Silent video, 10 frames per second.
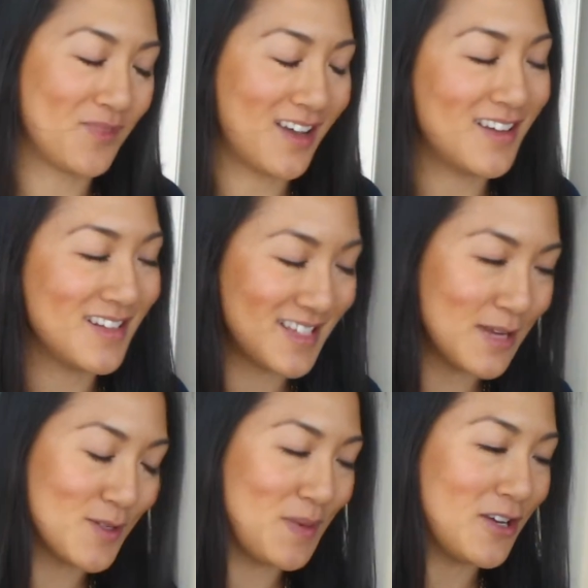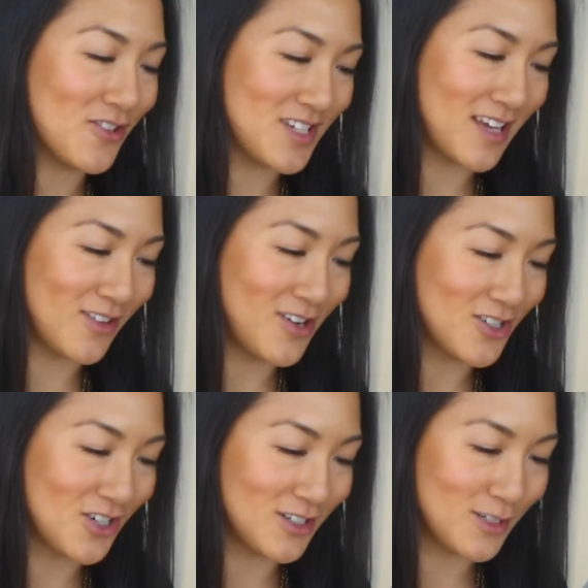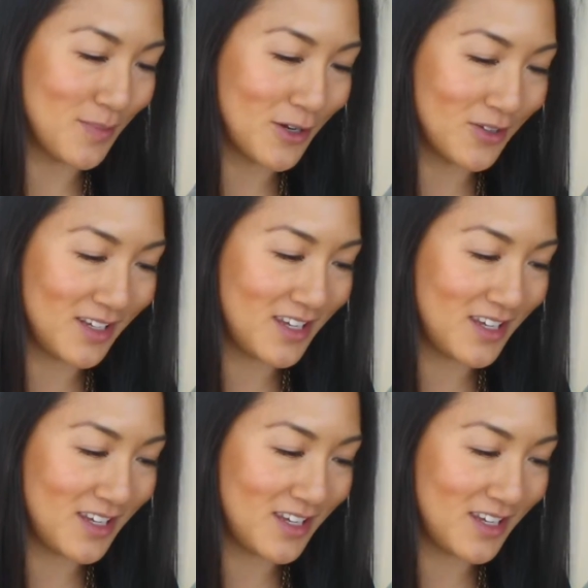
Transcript: uh, same speaker, Dan Lok, talked about,